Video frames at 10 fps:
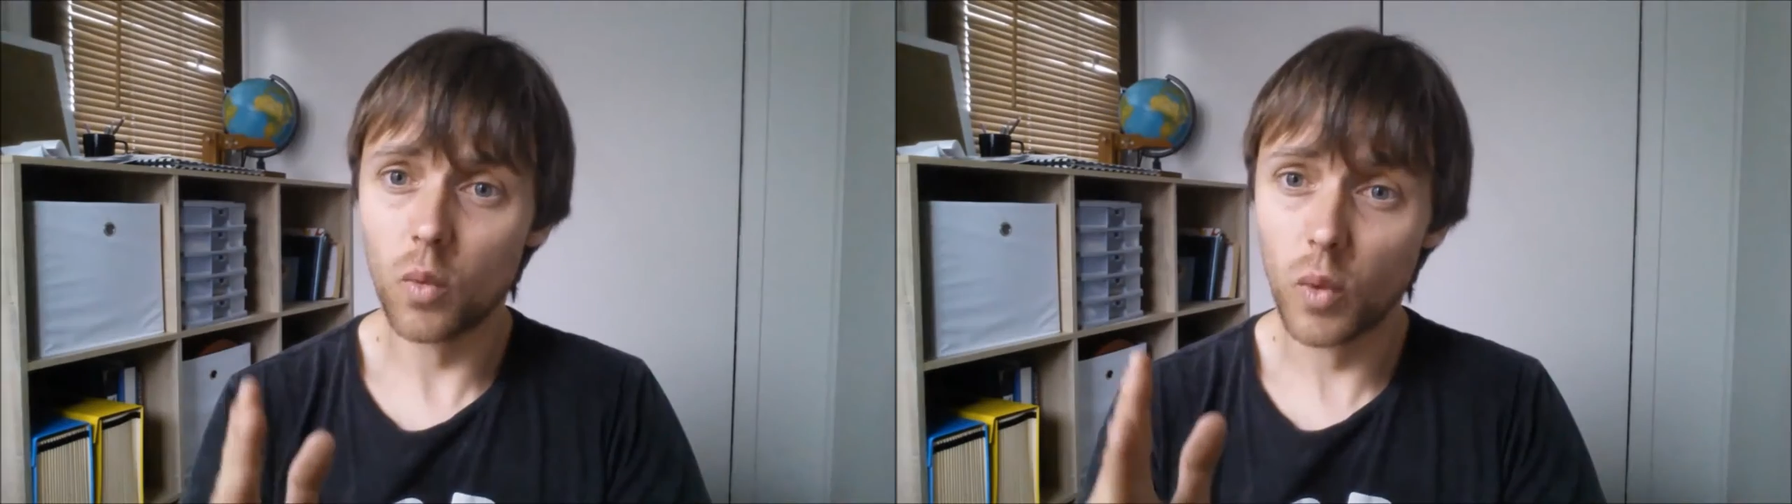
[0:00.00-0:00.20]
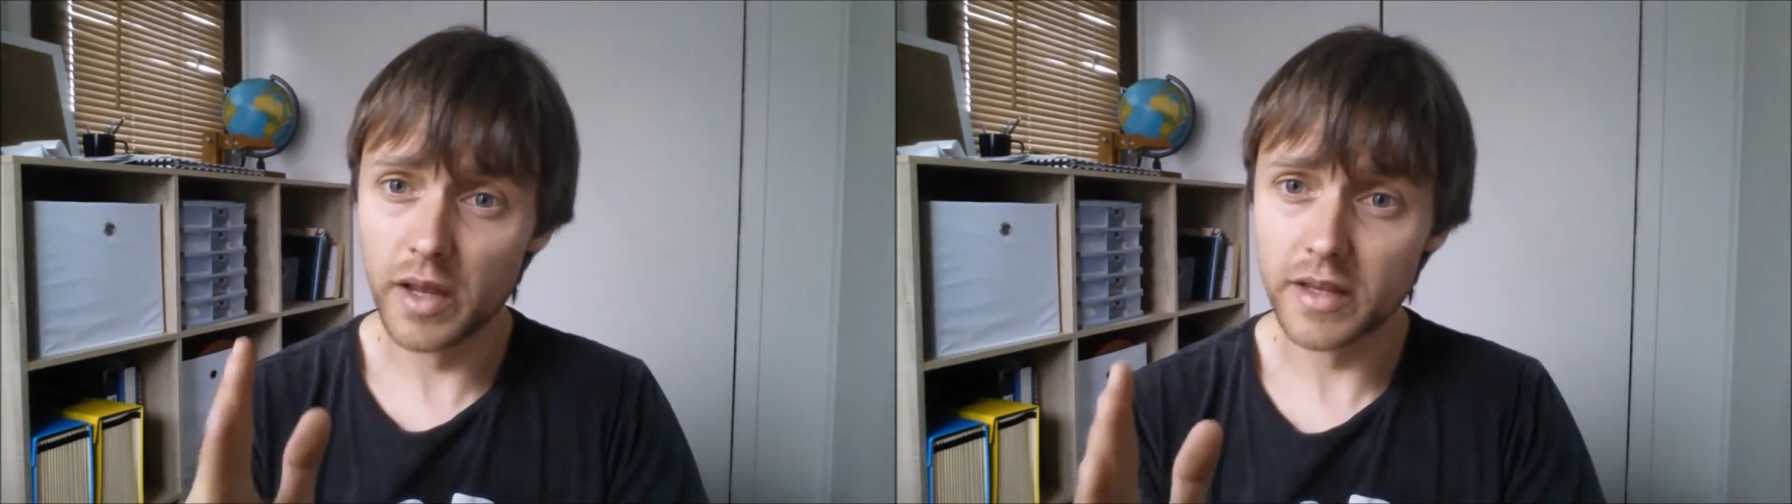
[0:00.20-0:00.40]

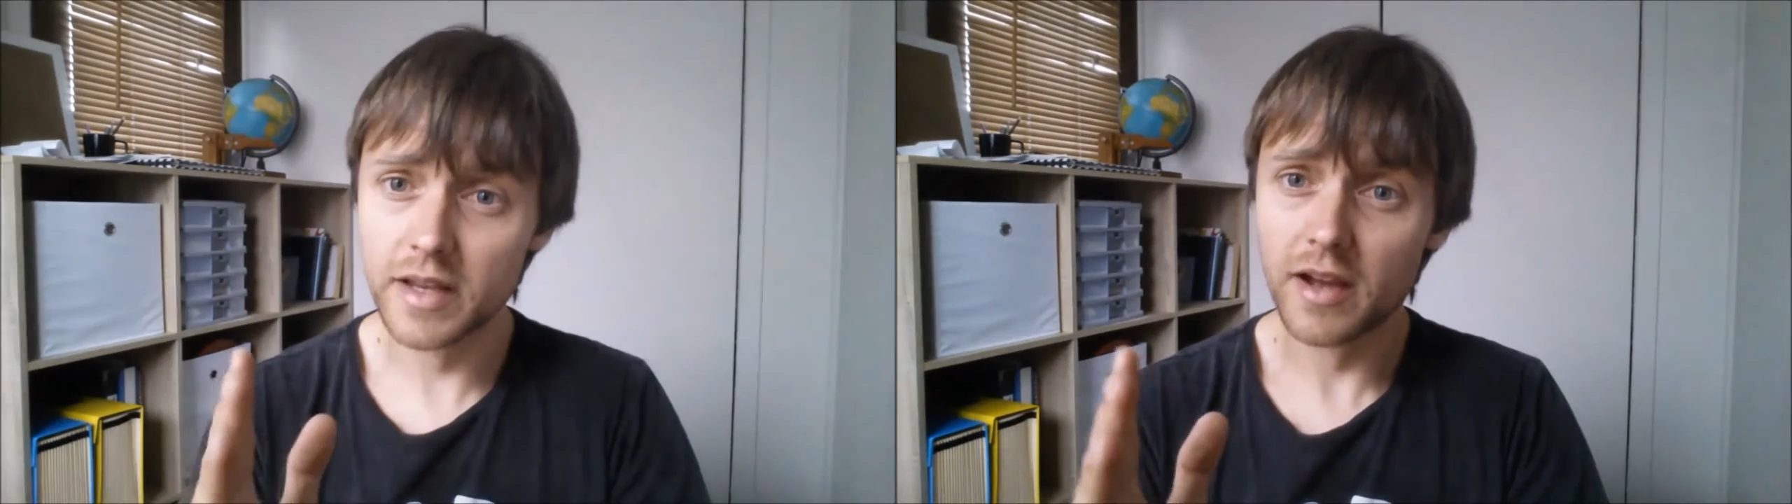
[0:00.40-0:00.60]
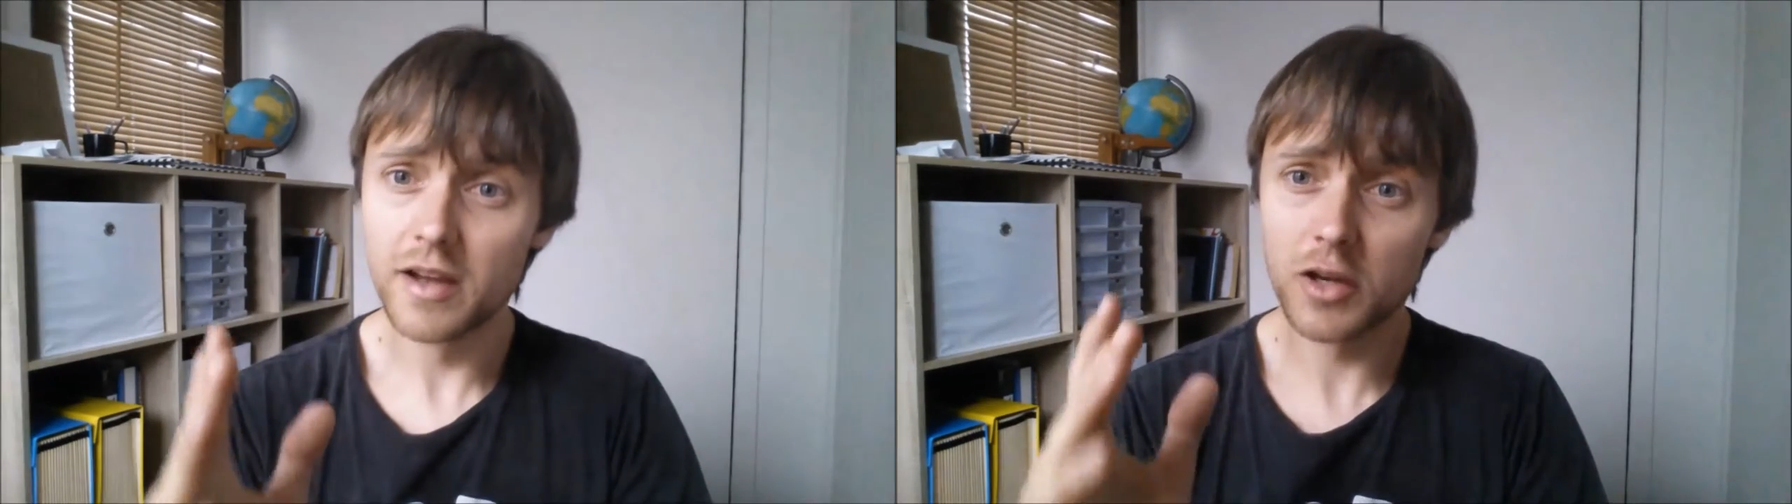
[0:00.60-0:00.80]

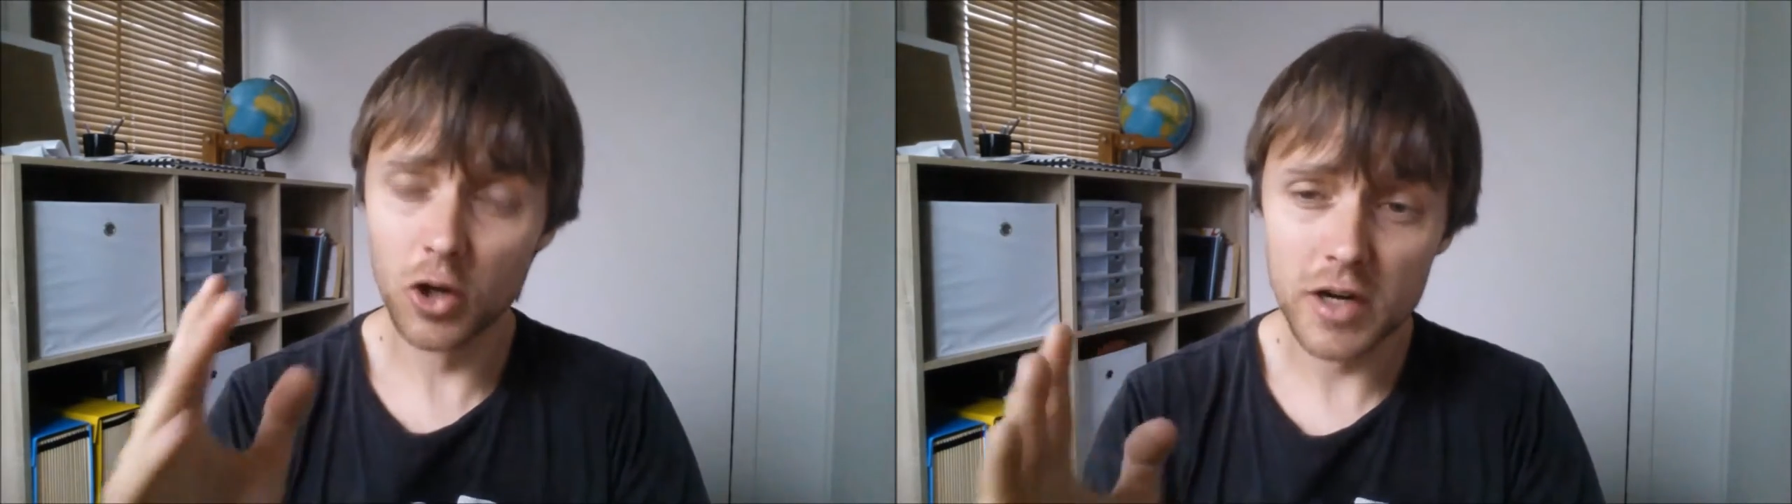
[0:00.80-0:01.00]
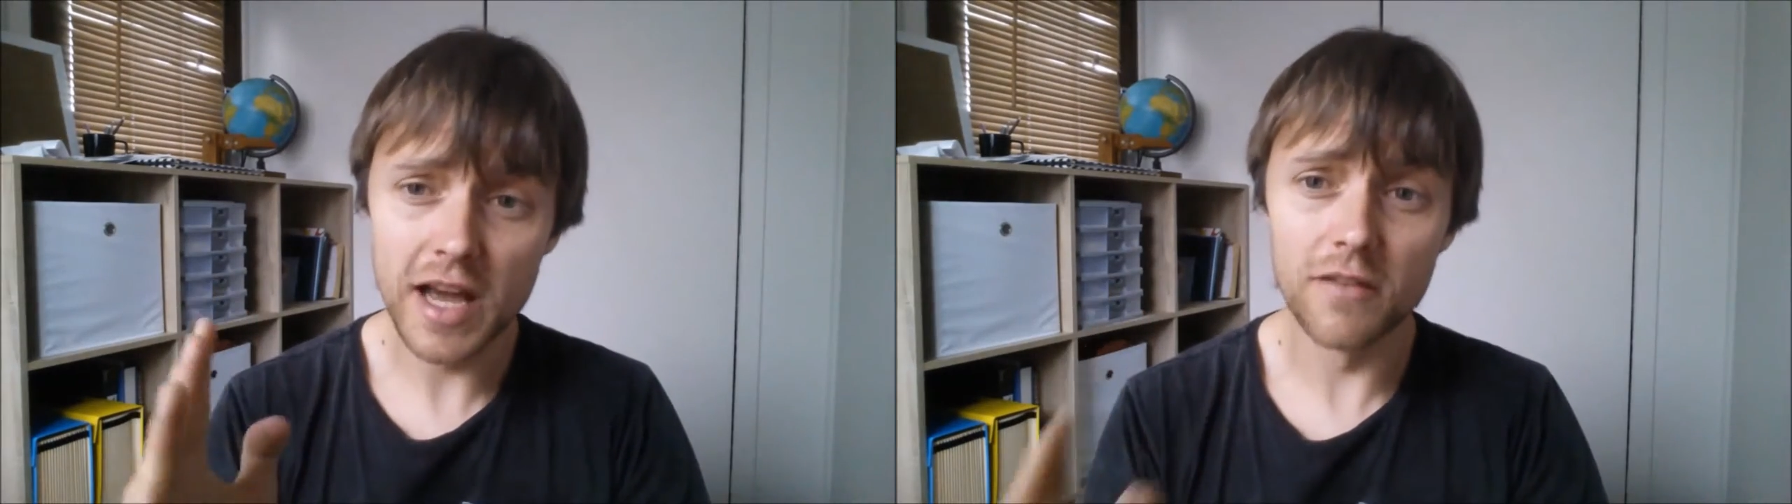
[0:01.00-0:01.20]
we
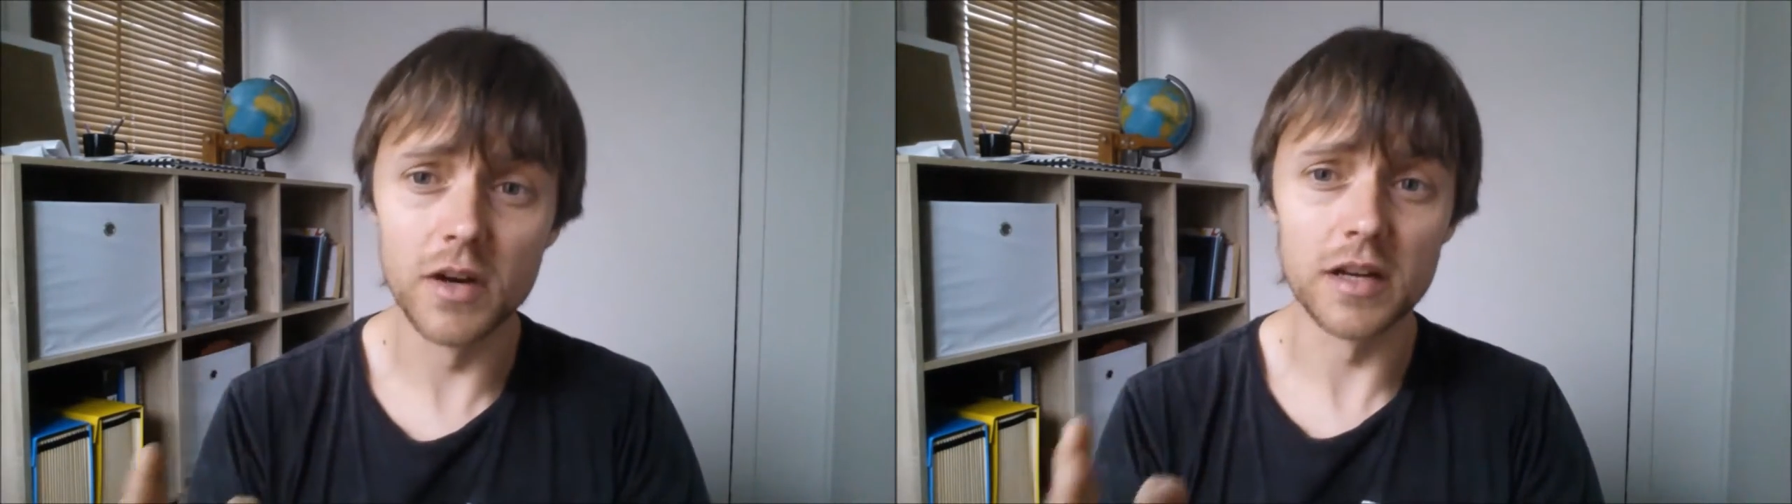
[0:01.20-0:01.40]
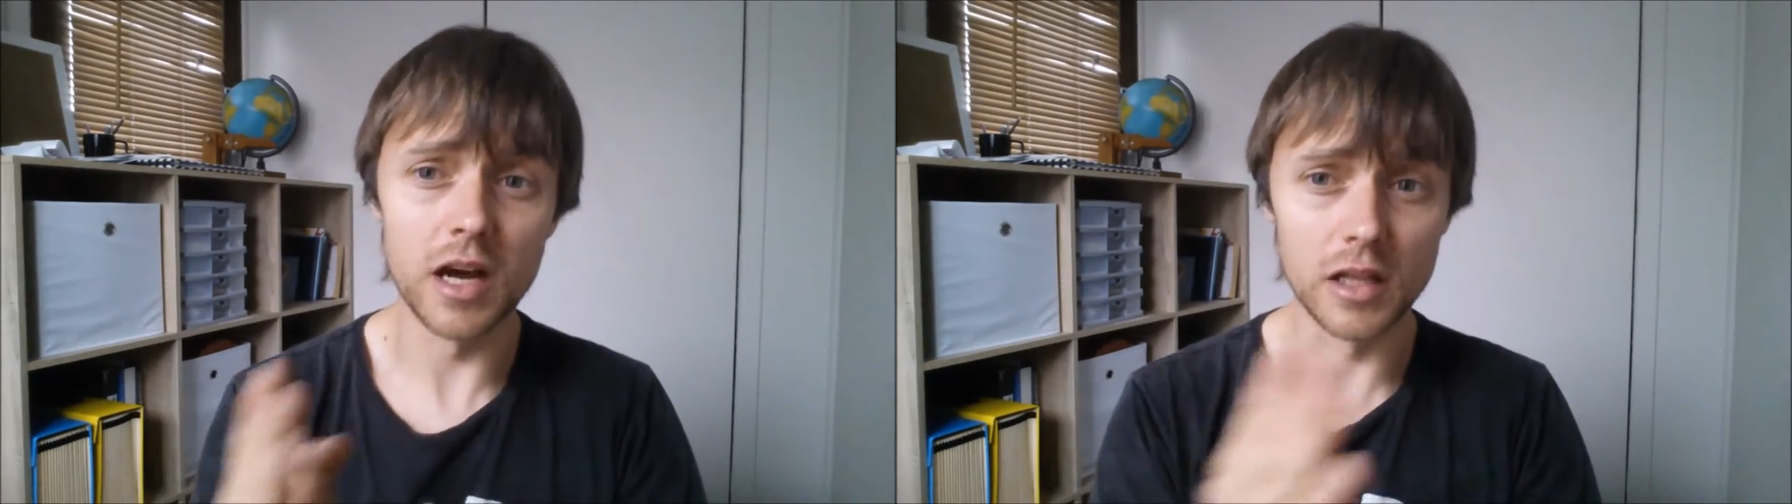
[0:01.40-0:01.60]
could have
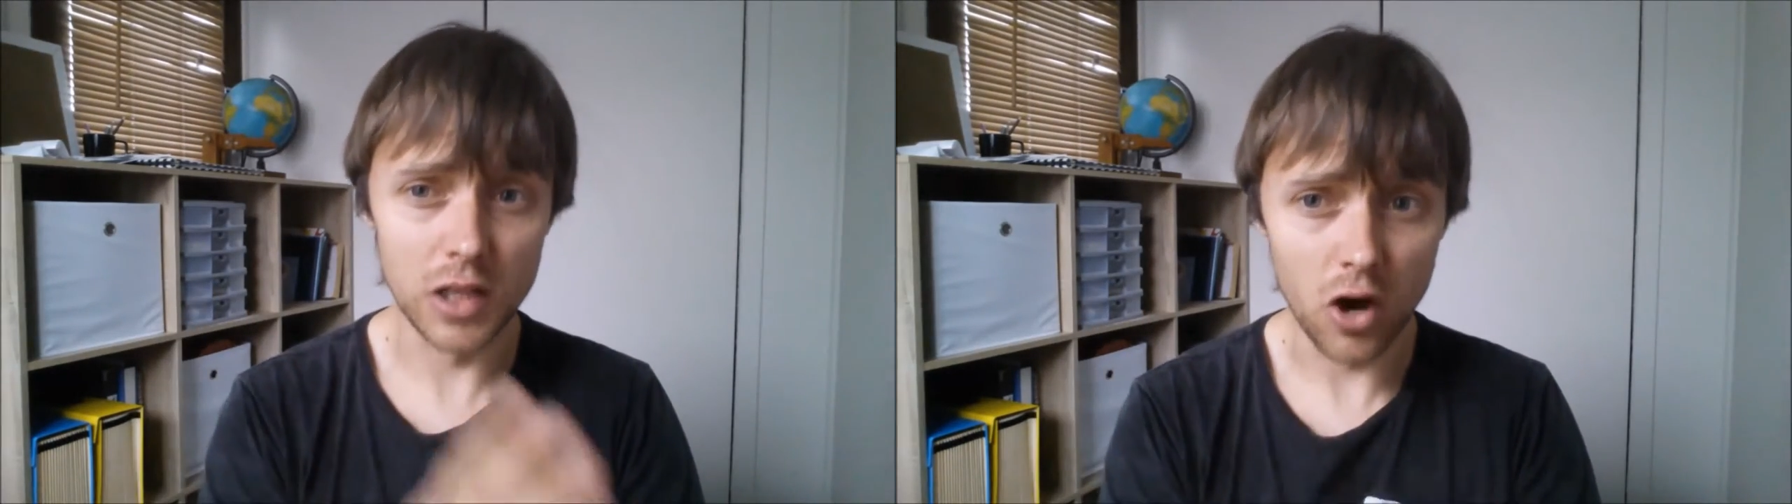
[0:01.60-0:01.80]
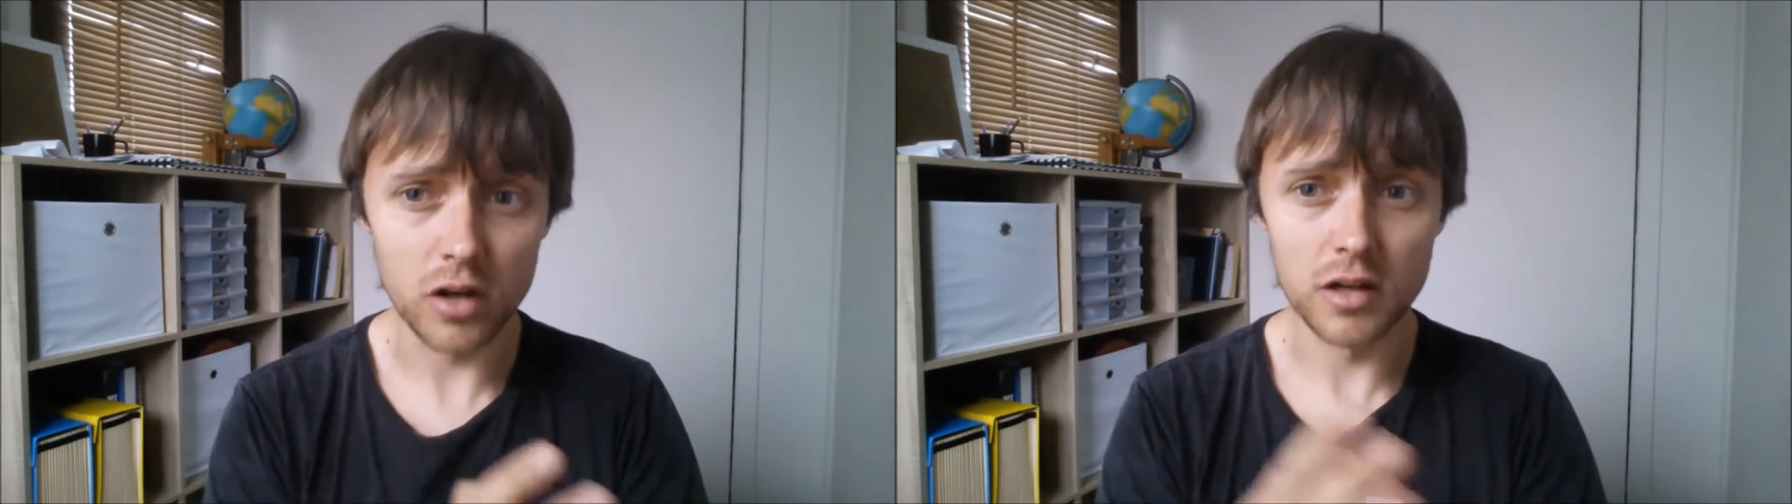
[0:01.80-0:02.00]
it a
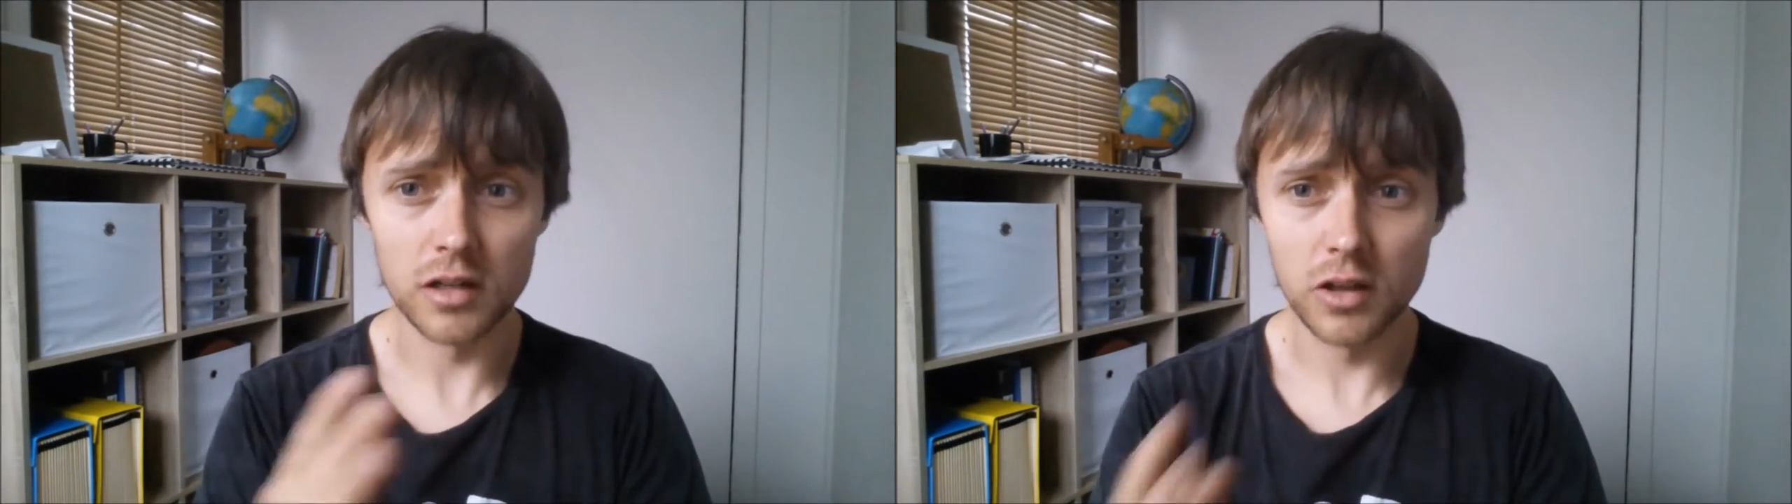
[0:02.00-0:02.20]
lot,